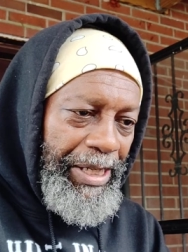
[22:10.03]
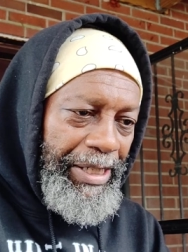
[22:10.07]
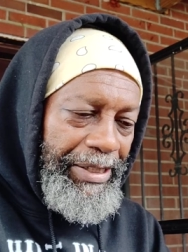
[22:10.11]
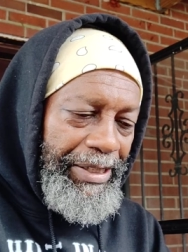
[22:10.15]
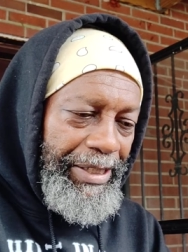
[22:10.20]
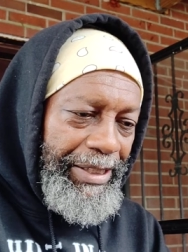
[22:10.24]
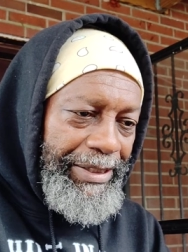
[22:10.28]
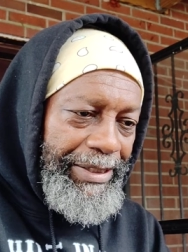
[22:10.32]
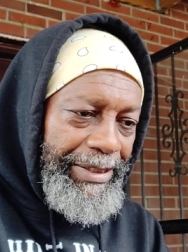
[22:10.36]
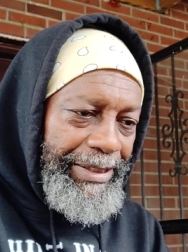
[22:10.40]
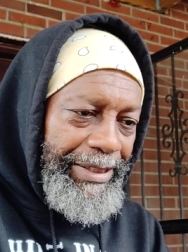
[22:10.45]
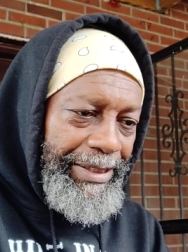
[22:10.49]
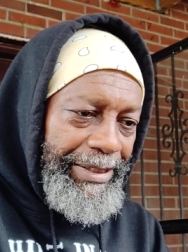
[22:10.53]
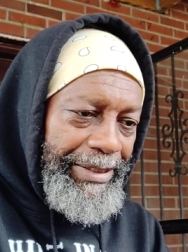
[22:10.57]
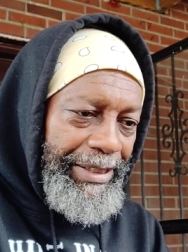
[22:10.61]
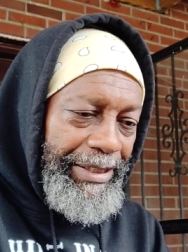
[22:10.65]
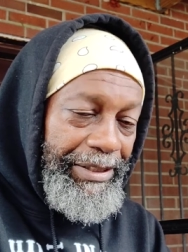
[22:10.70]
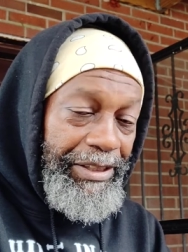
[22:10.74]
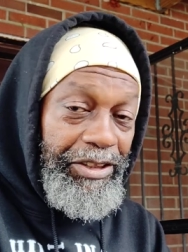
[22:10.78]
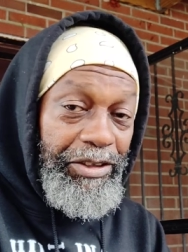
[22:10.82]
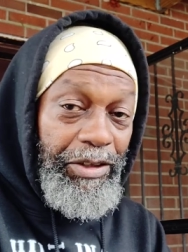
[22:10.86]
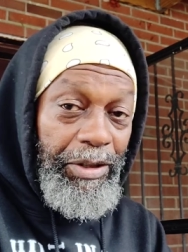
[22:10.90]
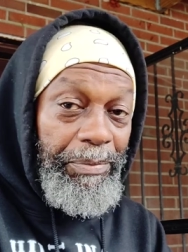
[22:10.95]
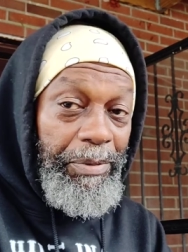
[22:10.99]
Let's get down.
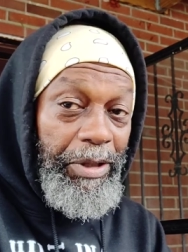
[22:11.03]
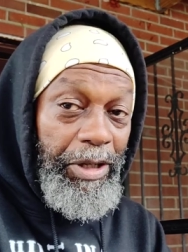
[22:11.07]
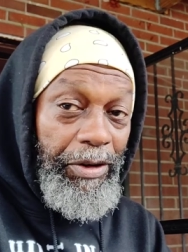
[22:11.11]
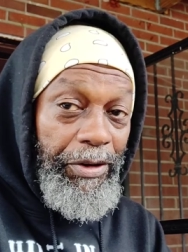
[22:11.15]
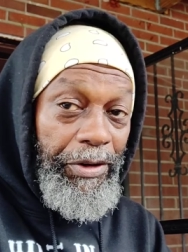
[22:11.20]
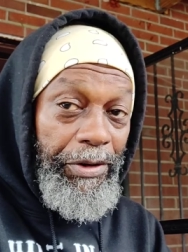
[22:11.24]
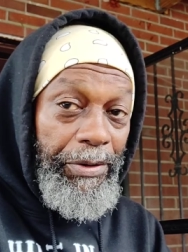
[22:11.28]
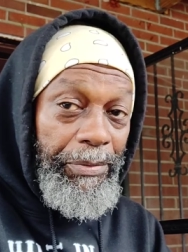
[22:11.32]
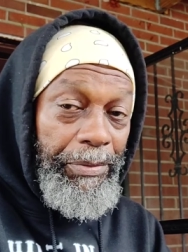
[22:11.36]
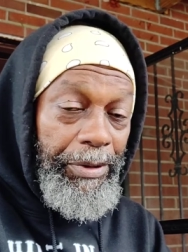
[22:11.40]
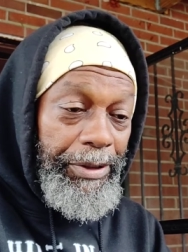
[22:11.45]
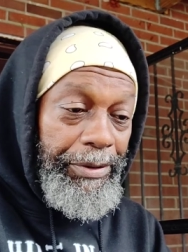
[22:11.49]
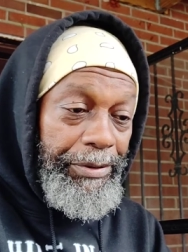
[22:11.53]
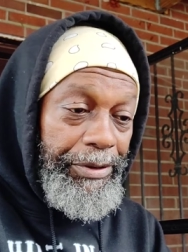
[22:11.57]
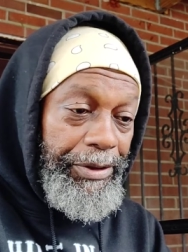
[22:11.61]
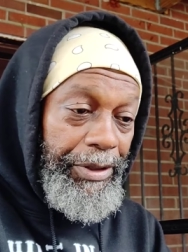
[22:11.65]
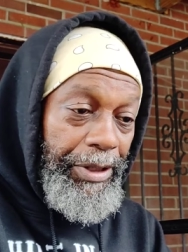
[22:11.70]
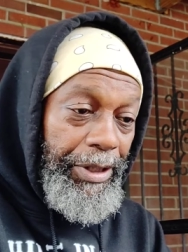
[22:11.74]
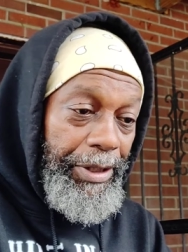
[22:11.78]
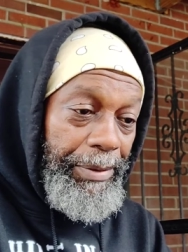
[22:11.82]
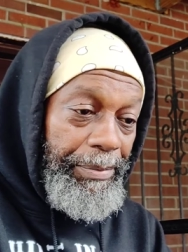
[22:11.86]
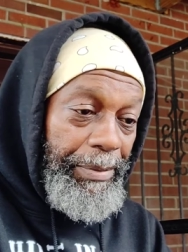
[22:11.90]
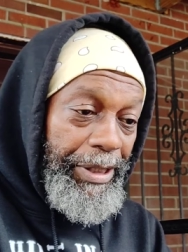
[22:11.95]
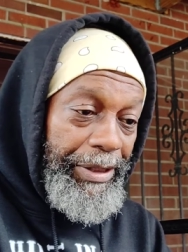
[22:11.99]
This is going to be a long one.
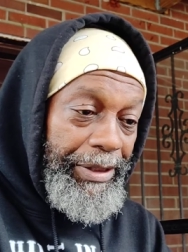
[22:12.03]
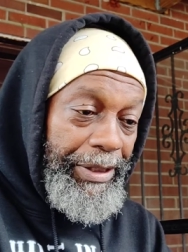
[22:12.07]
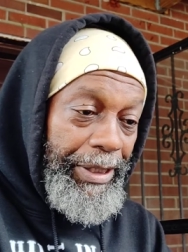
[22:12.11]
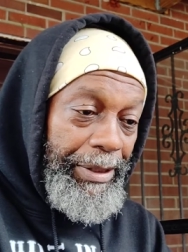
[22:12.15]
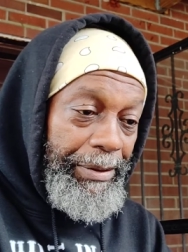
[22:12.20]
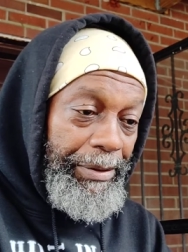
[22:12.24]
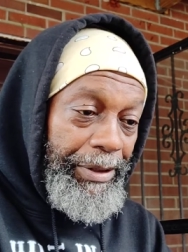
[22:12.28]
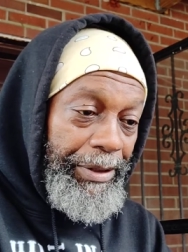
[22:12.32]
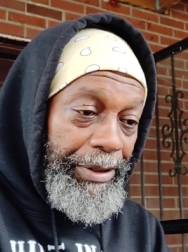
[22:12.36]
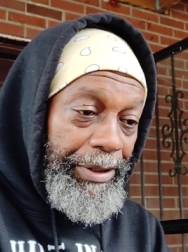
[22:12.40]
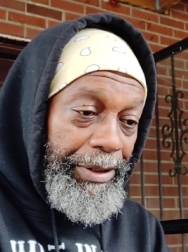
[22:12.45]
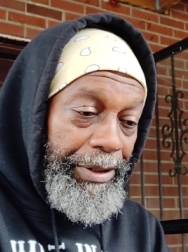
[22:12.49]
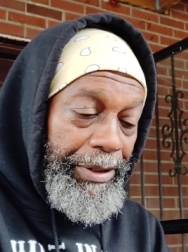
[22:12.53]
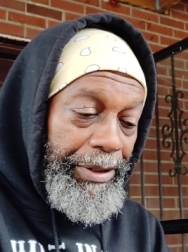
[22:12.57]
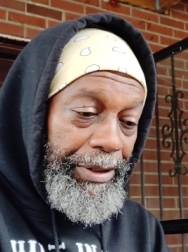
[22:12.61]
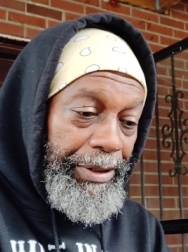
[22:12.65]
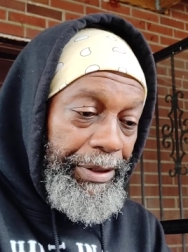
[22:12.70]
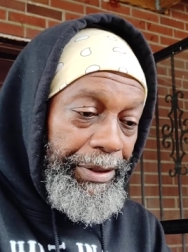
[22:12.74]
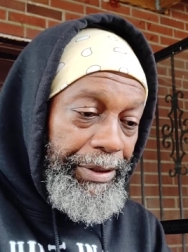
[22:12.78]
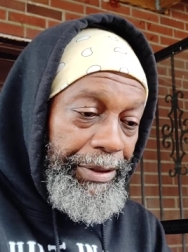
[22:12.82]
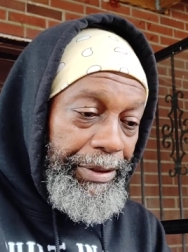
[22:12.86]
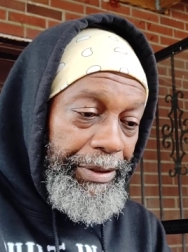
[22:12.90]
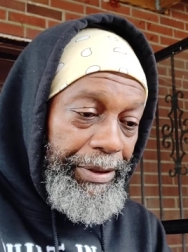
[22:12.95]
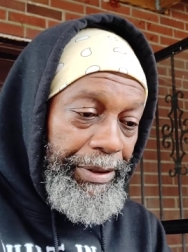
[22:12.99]
Sorry about that.
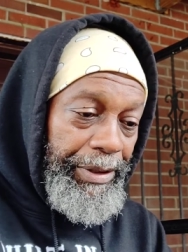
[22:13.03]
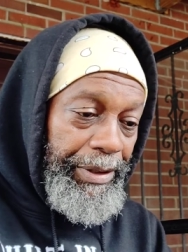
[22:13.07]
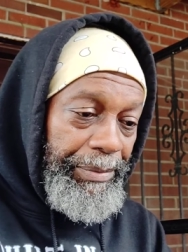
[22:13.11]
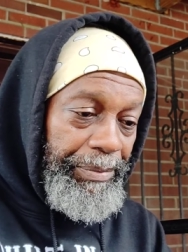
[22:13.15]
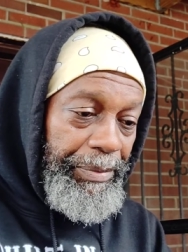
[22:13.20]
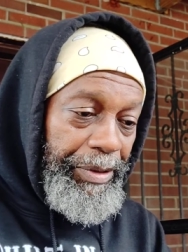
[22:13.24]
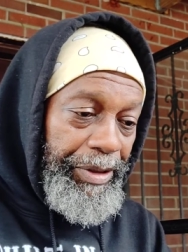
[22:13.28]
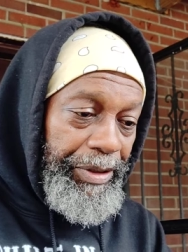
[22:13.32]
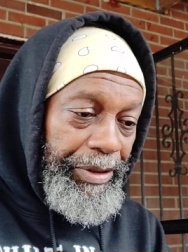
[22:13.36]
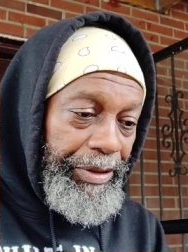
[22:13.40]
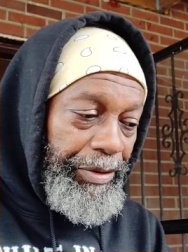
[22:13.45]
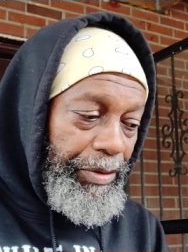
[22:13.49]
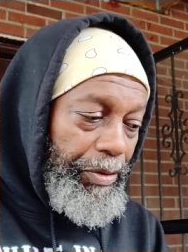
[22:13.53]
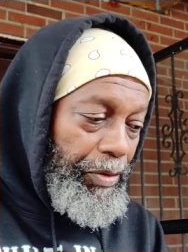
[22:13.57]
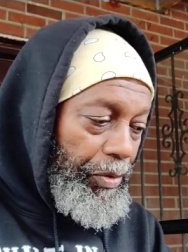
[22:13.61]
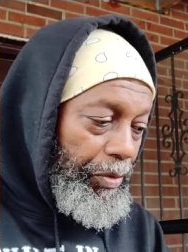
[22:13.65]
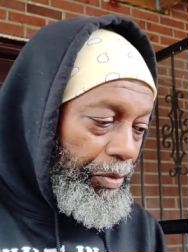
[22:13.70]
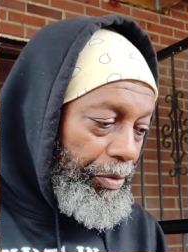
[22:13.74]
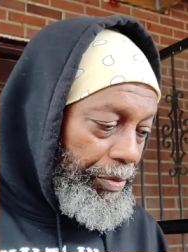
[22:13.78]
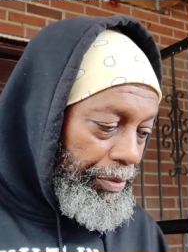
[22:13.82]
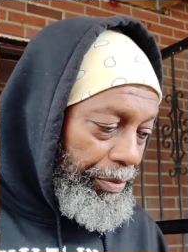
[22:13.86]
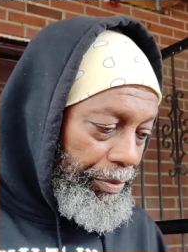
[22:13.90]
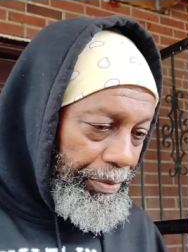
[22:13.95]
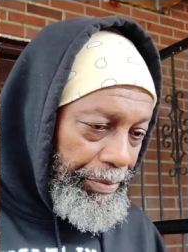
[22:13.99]
Let me go.
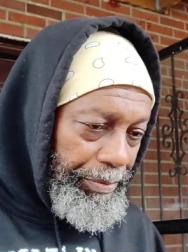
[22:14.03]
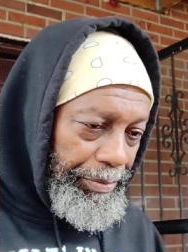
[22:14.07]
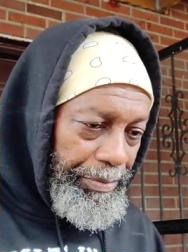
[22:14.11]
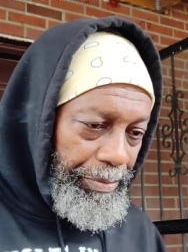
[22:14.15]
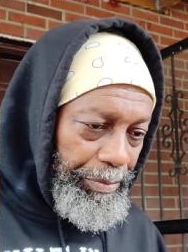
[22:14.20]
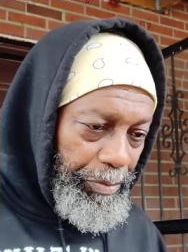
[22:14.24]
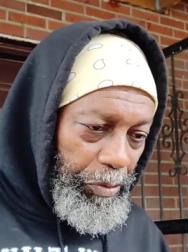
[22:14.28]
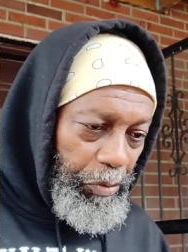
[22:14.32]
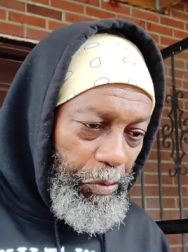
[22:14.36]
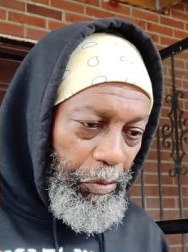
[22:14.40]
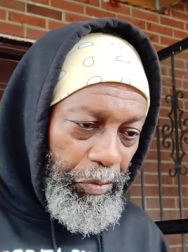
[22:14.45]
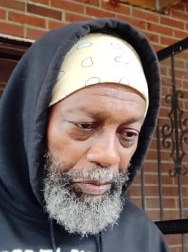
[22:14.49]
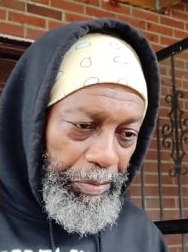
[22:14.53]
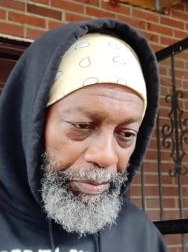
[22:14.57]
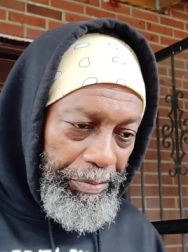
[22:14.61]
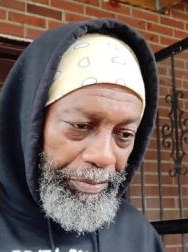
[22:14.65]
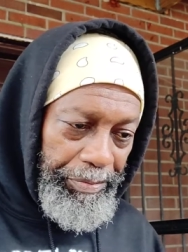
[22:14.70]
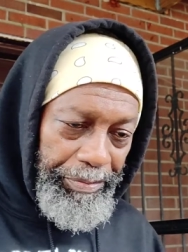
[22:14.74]
Oh, oh.